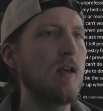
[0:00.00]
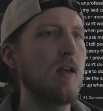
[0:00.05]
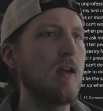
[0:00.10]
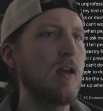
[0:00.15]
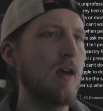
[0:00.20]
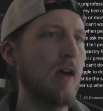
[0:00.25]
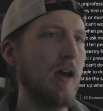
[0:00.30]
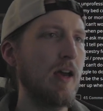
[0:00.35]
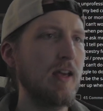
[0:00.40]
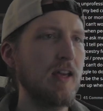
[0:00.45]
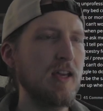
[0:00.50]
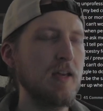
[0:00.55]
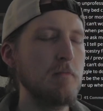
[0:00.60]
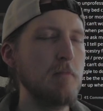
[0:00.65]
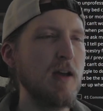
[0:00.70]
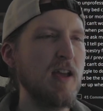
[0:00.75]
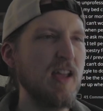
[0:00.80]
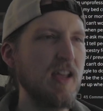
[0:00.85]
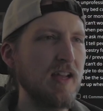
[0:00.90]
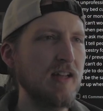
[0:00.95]
I hate my
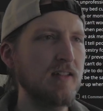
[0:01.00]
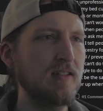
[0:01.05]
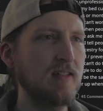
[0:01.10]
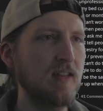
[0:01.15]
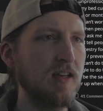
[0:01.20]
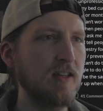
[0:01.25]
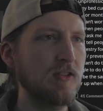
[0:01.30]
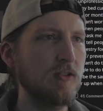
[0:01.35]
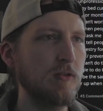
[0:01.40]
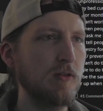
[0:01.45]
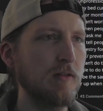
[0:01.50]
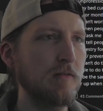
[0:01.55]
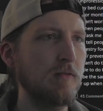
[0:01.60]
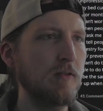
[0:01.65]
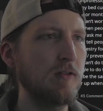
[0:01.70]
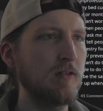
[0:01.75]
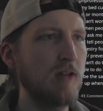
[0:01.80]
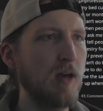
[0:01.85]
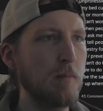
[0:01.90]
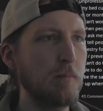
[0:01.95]
ancestry for
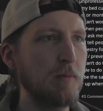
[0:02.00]
dumping